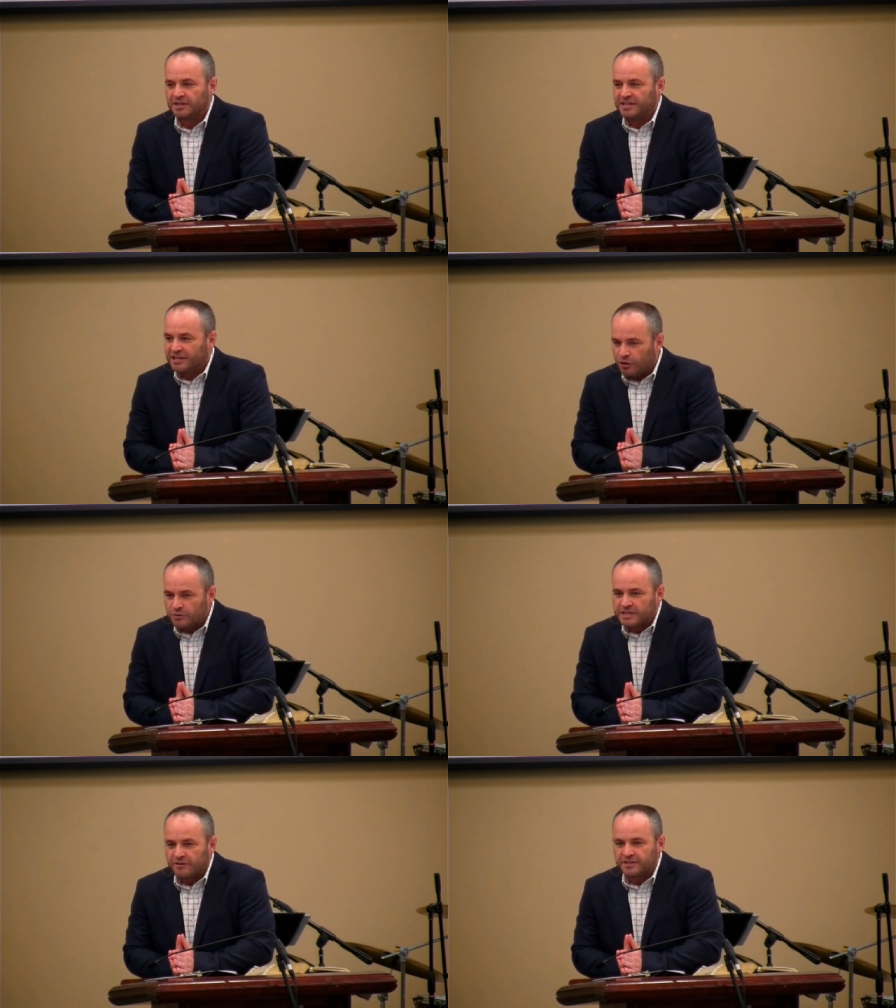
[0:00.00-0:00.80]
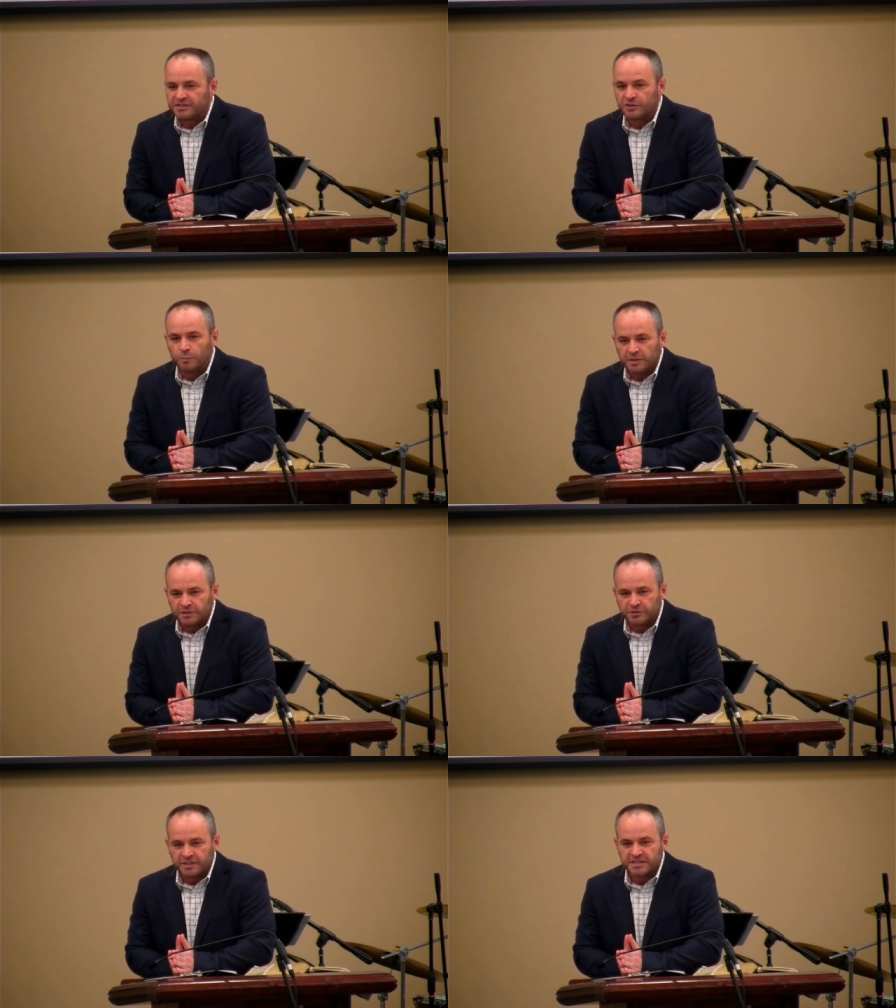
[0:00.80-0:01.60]
He goes out into the
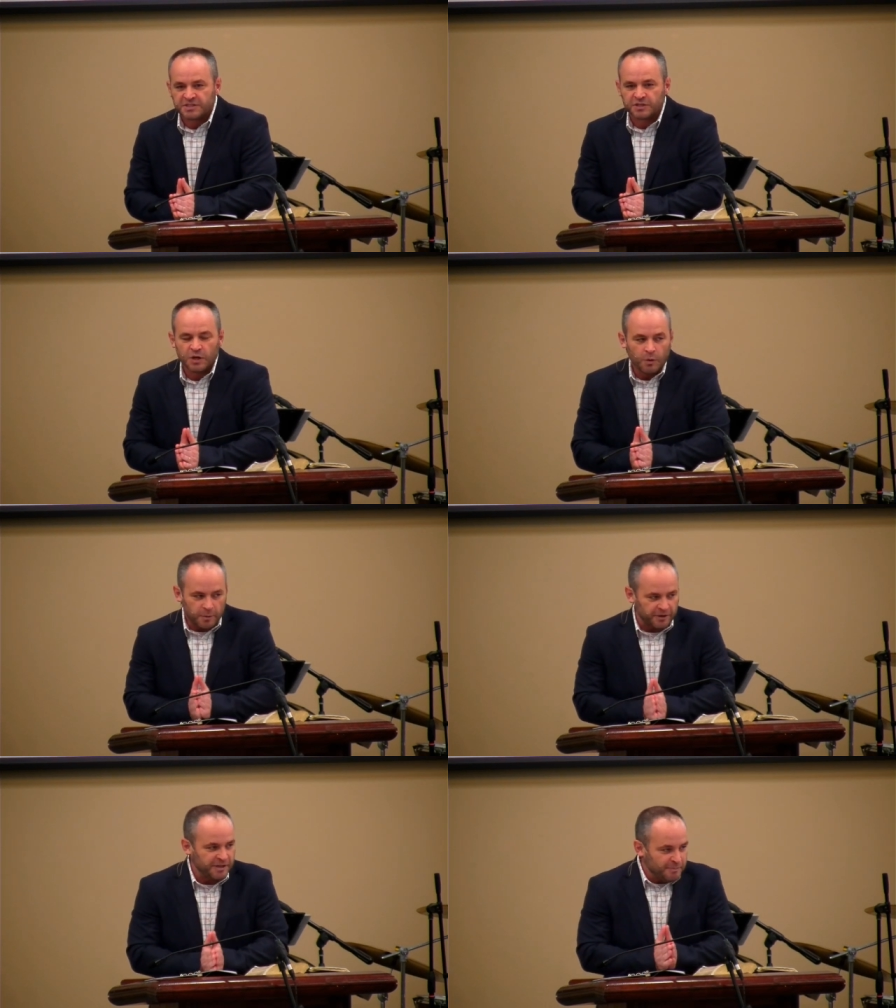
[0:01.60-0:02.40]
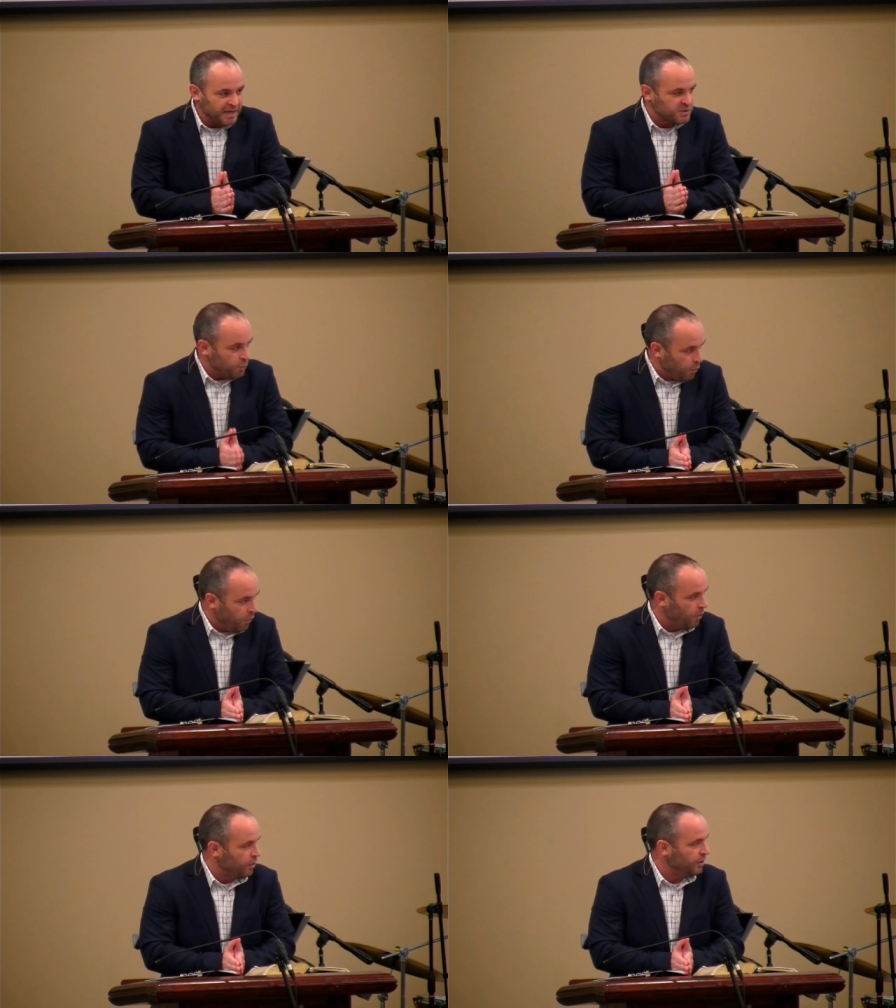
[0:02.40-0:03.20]
wilderness where he makes
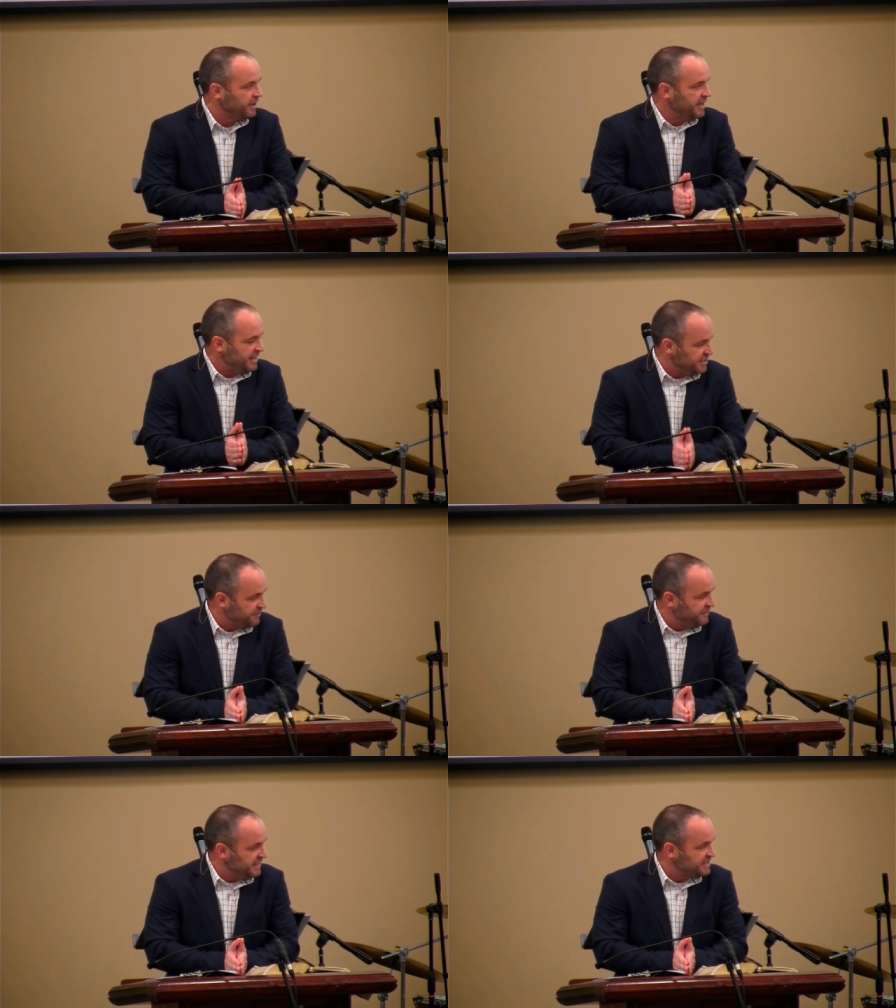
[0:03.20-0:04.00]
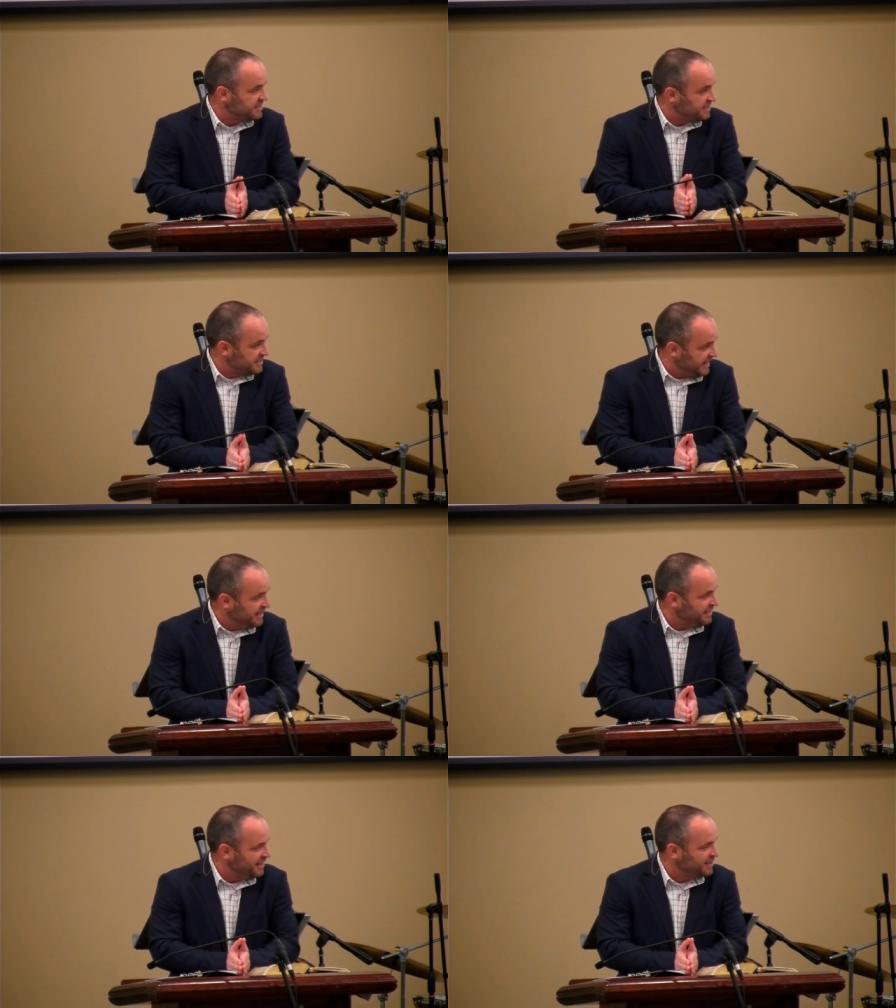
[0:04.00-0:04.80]
war and defeats
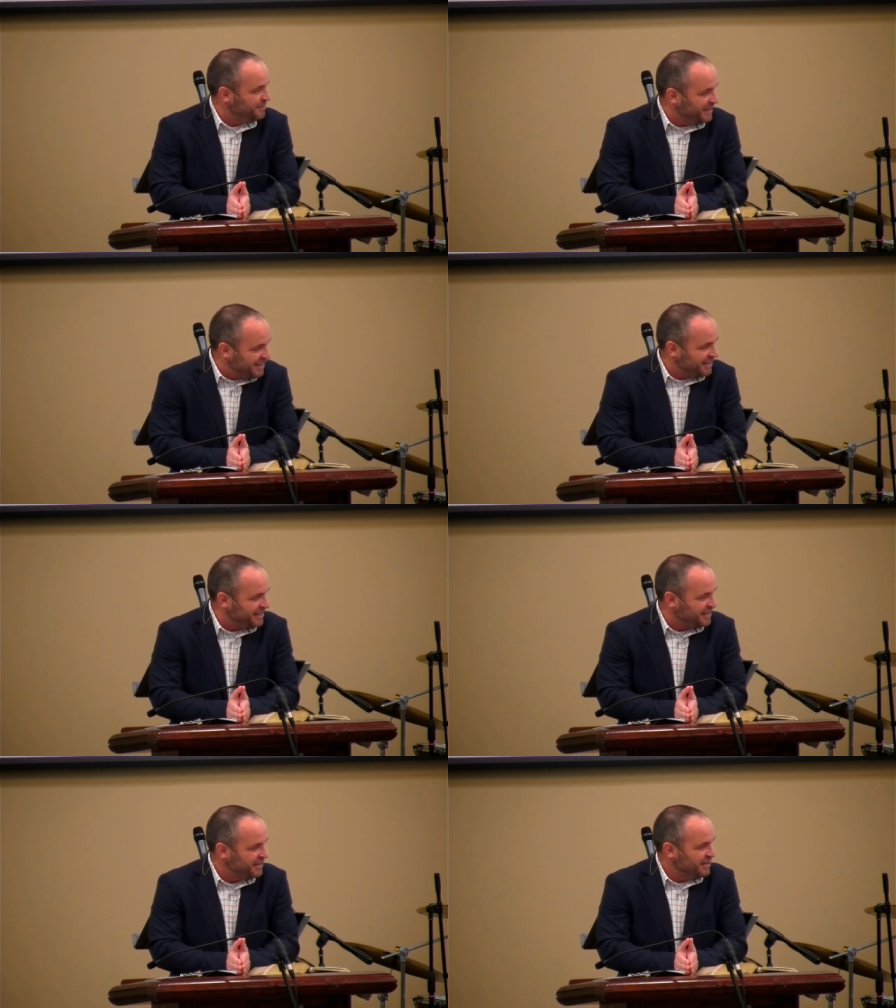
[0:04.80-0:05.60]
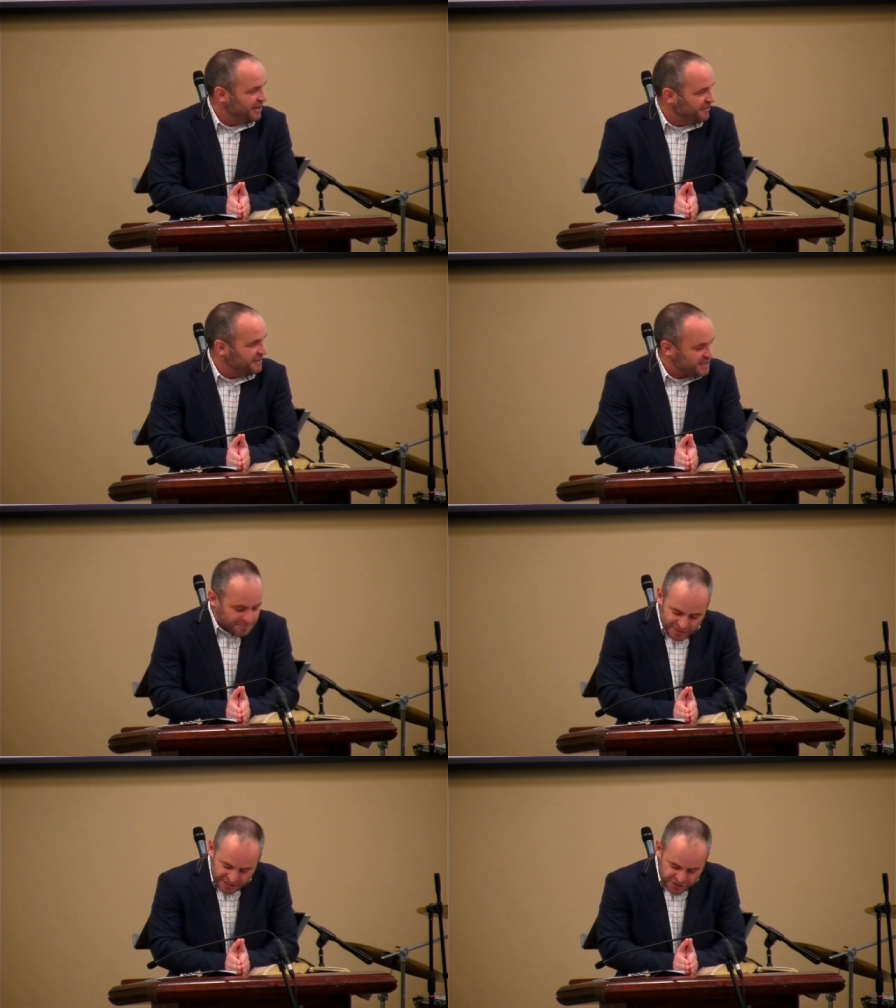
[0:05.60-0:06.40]
Satan at the beginning of his
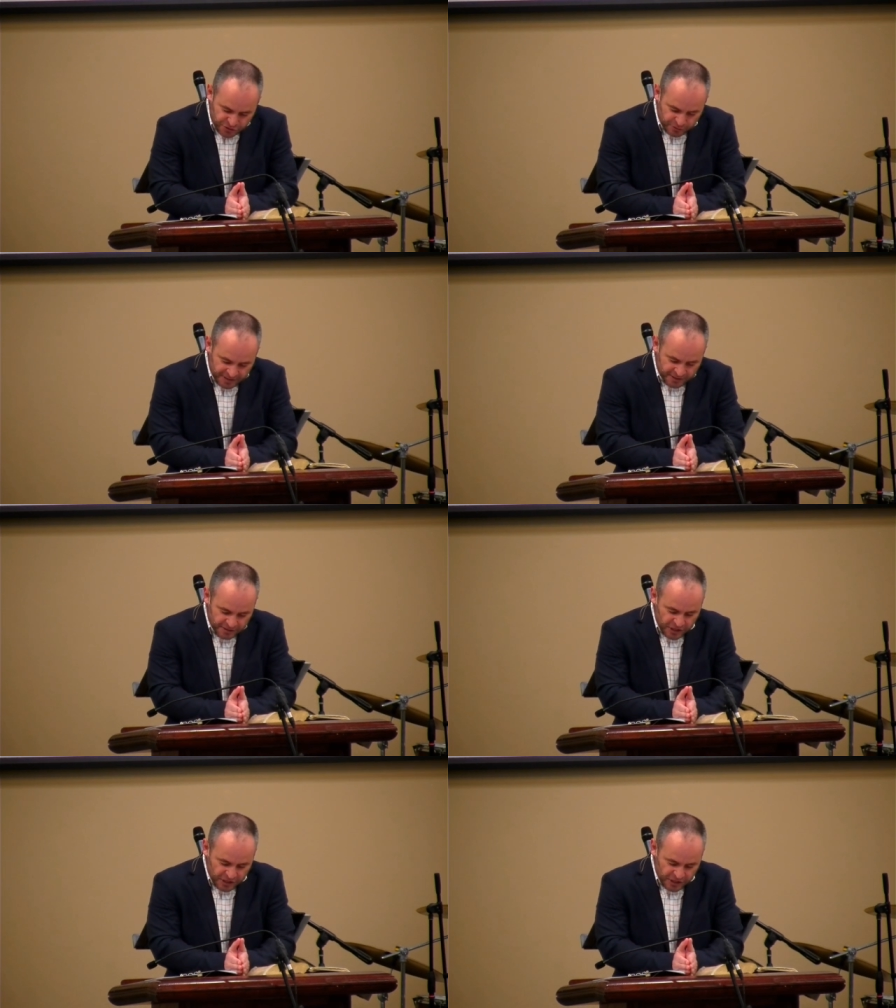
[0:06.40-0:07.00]
ministry.